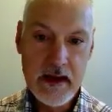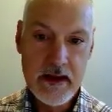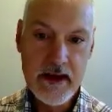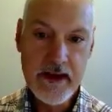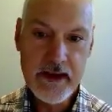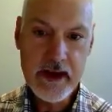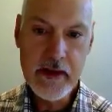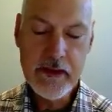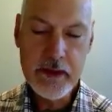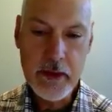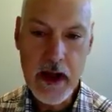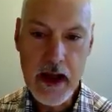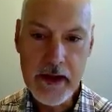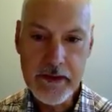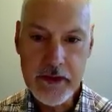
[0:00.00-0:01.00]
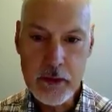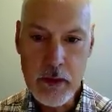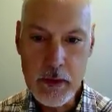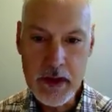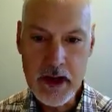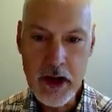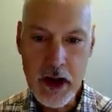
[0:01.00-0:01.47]
This gives rise to
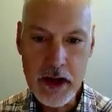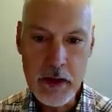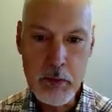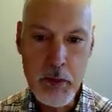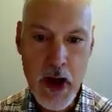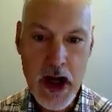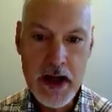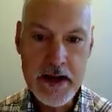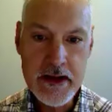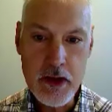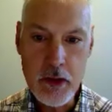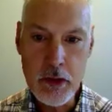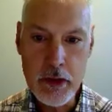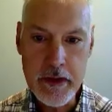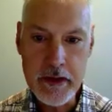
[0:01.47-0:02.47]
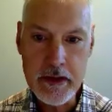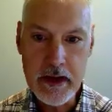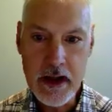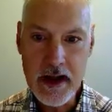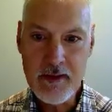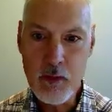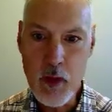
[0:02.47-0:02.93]
what we call a bond order
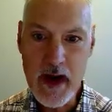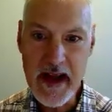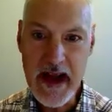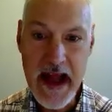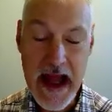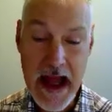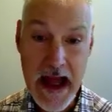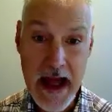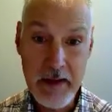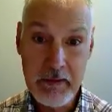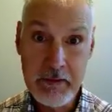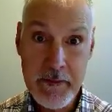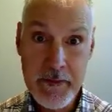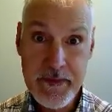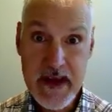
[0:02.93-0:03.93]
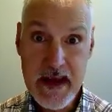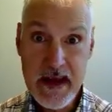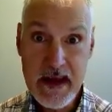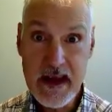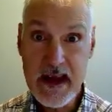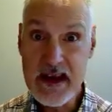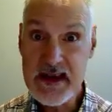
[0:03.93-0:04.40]
of one and a half.
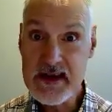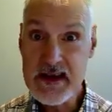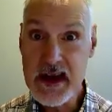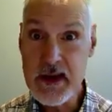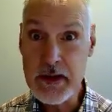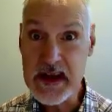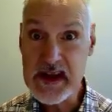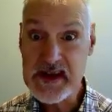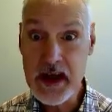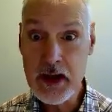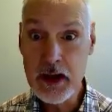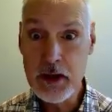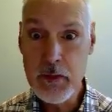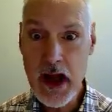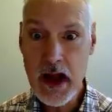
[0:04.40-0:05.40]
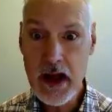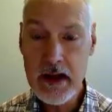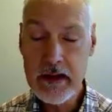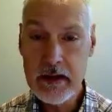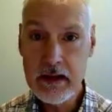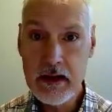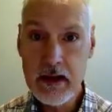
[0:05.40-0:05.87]
It's neither a single
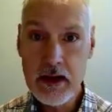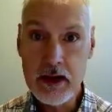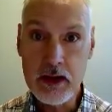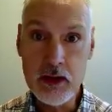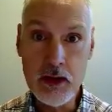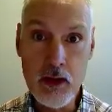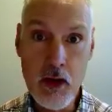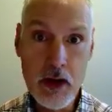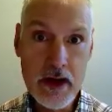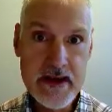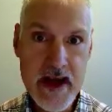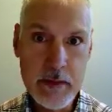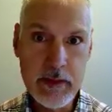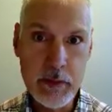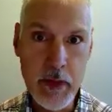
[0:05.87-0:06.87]
bond nor a double